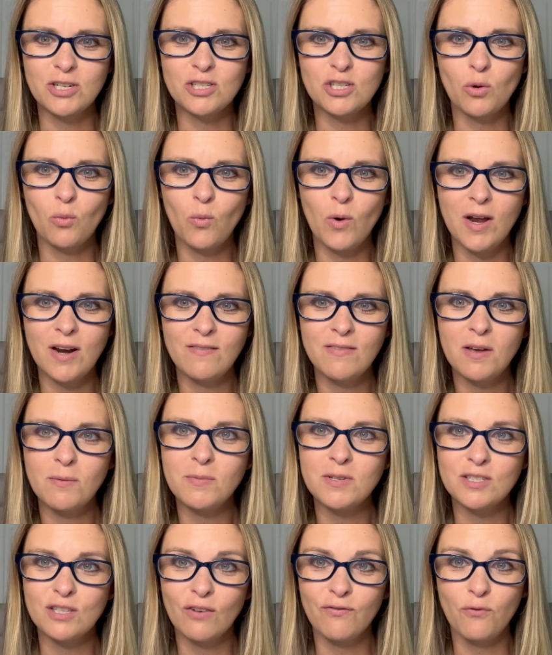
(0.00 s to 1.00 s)
So one of them
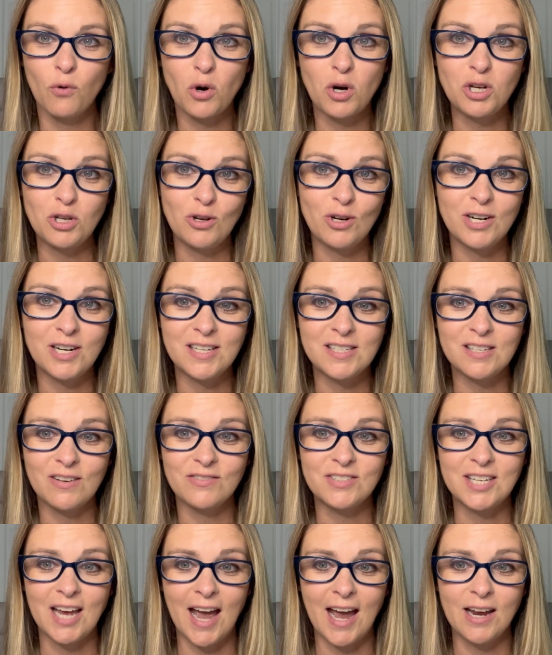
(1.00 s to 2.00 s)
is the four unities of
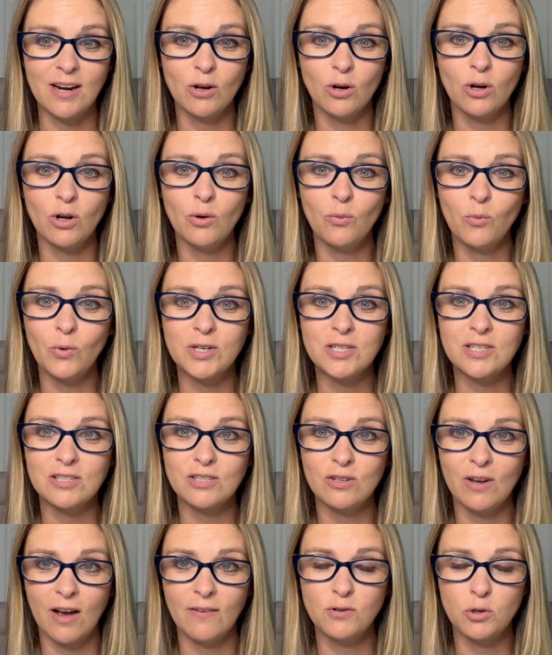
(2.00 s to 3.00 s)
title, which
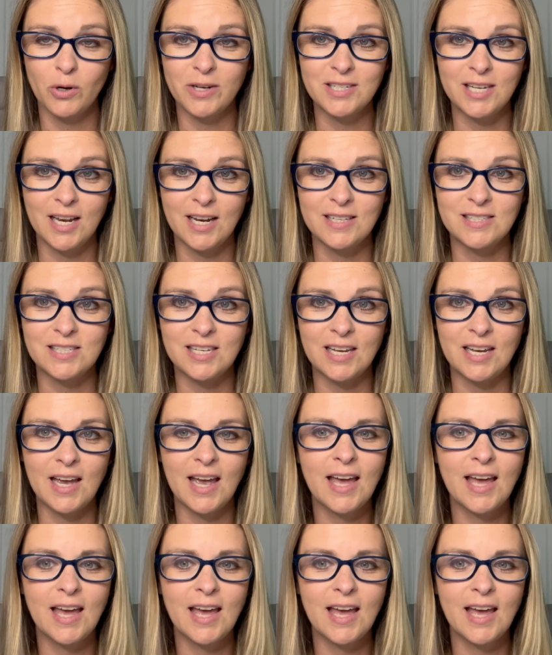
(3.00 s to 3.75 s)
is of joint tenancy.